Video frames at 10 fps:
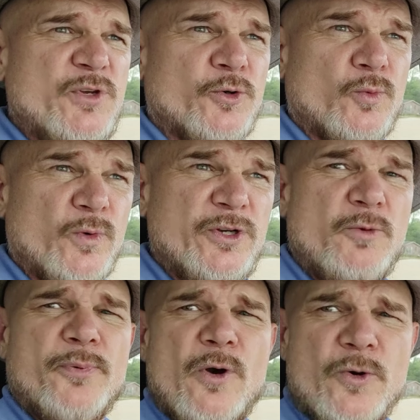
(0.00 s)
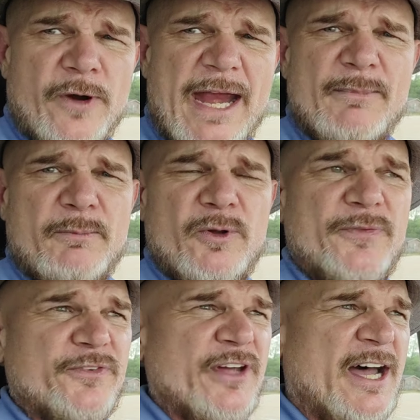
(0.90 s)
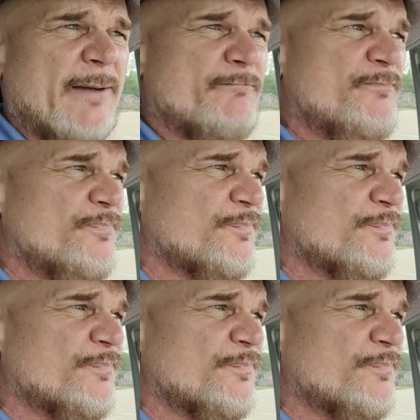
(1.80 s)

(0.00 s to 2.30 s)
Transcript: you're real programmable at the time.